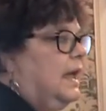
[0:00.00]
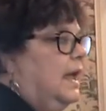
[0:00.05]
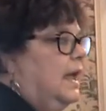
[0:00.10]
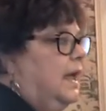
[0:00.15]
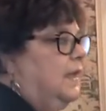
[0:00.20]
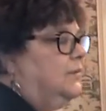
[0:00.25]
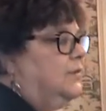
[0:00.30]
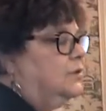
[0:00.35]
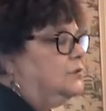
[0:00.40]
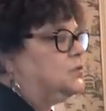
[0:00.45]

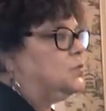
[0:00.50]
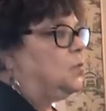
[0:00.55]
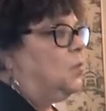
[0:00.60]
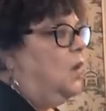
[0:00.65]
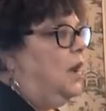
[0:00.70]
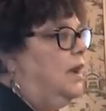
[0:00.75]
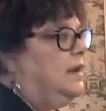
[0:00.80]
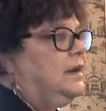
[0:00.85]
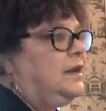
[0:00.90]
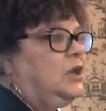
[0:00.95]
And there's
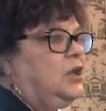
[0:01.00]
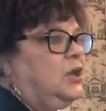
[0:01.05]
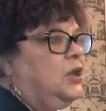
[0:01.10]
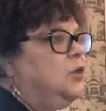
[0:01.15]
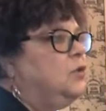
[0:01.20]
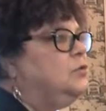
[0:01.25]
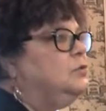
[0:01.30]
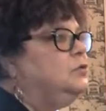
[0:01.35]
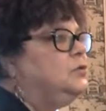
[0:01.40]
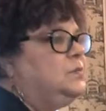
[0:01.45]
one
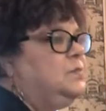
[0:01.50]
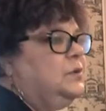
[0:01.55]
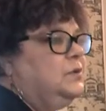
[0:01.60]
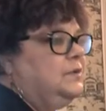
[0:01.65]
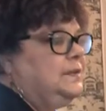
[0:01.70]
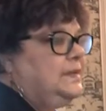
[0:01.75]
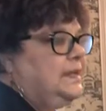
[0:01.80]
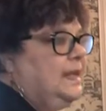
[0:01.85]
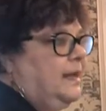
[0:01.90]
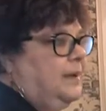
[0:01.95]
huge
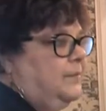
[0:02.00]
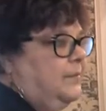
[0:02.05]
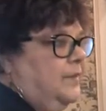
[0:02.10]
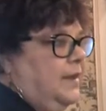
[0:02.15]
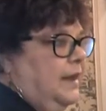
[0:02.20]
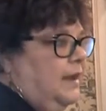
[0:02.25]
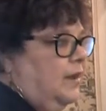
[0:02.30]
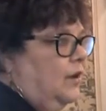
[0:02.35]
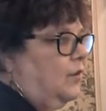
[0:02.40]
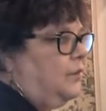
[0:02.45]
museum
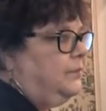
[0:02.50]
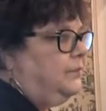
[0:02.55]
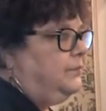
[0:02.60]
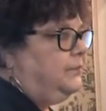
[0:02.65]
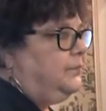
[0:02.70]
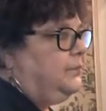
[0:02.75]
there